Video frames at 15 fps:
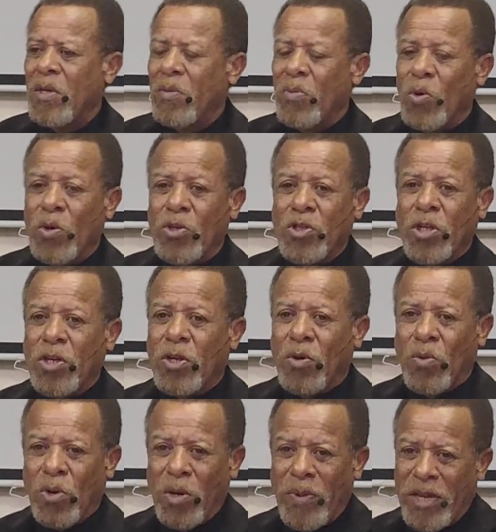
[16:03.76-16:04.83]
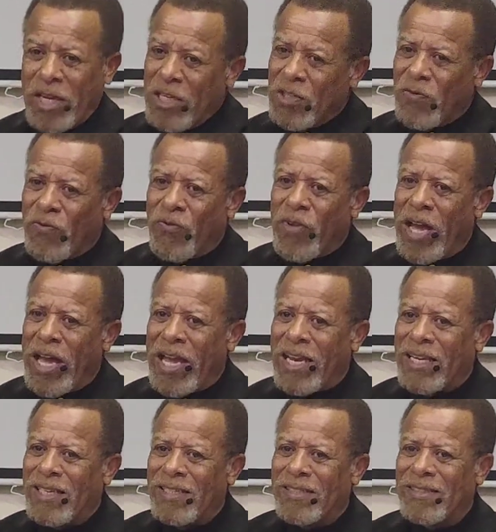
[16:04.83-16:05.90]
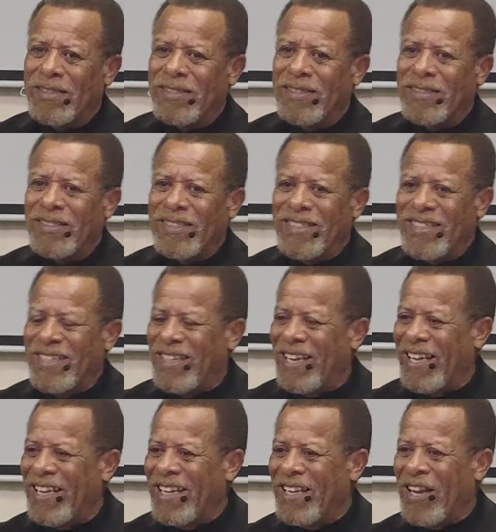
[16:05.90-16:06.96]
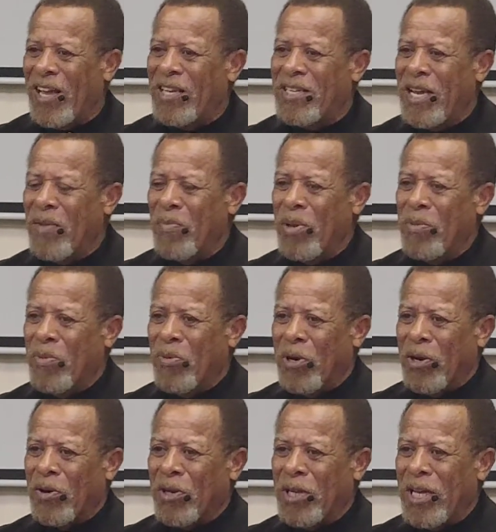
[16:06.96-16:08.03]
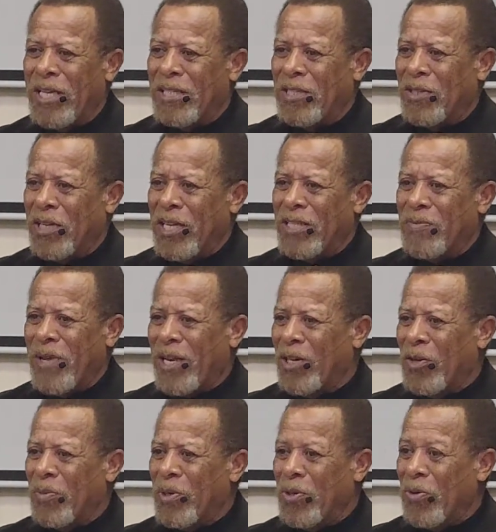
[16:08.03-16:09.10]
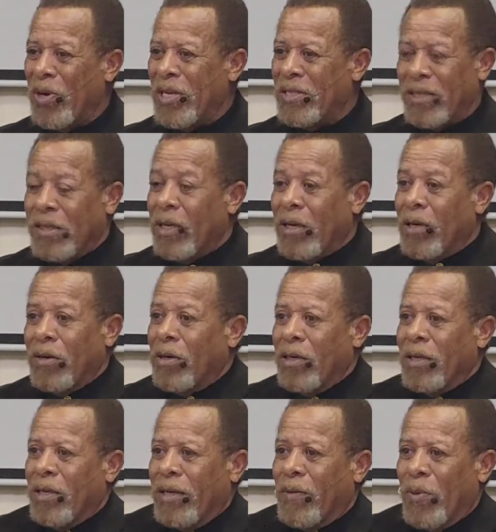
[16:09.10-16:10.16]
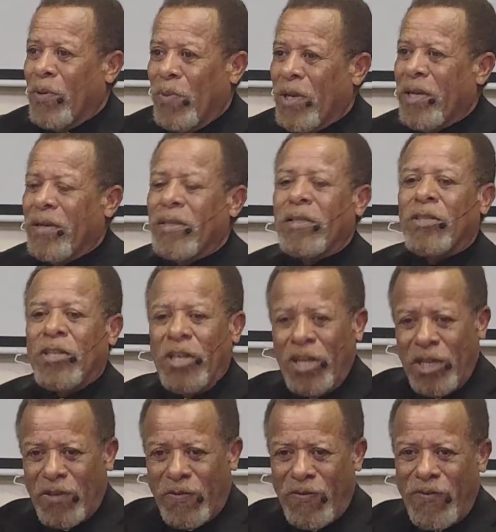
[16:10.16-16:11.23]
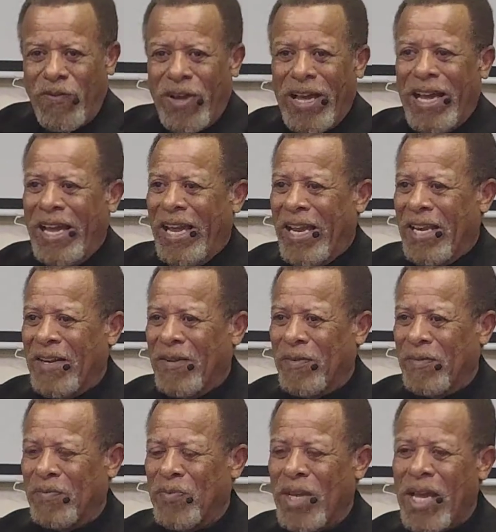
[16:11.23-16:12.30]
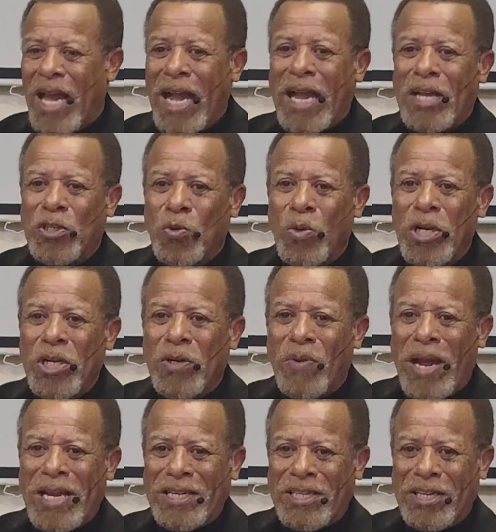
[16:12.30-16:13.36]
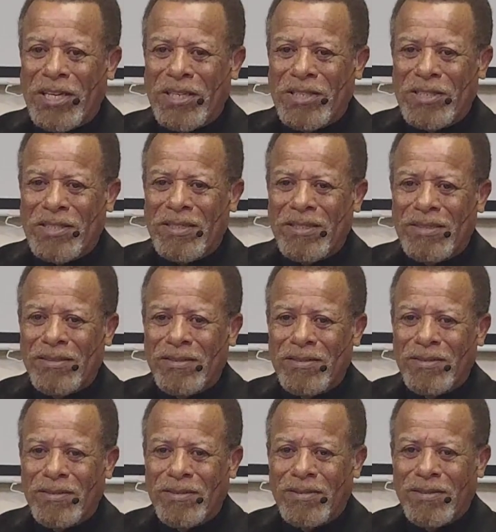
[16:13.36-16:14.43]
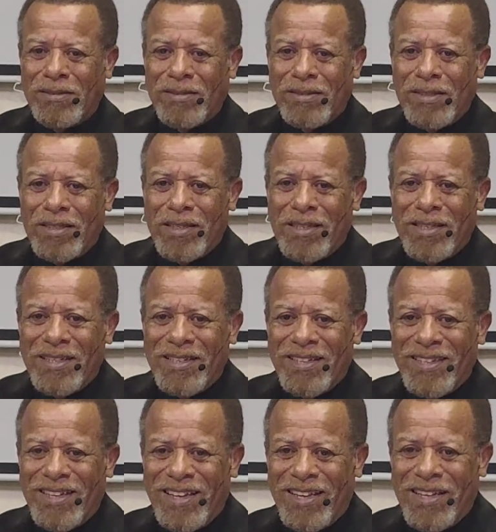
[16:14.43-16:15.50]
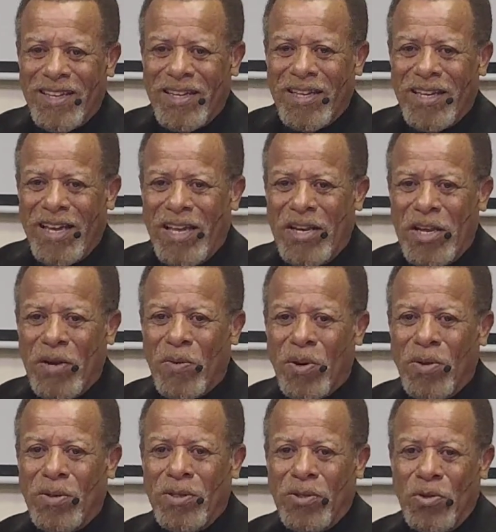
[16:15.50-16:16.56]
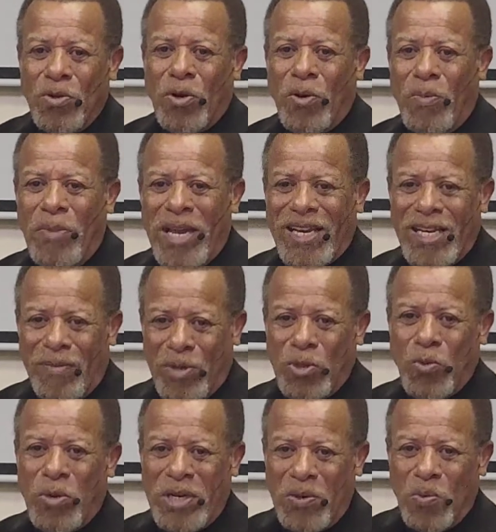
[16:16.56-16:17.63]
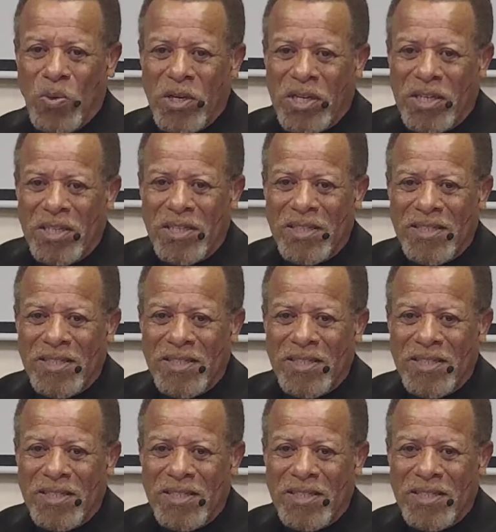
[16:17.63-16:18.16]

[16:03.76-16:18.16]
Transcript: Mariska, don't worry about it. He's fine. A lot of time people bring their kids, and the kids make a little bit of noise, and, oh, what? He's fine. I got 20 grandkids. Yeah. And Hero, you're going to make number 21.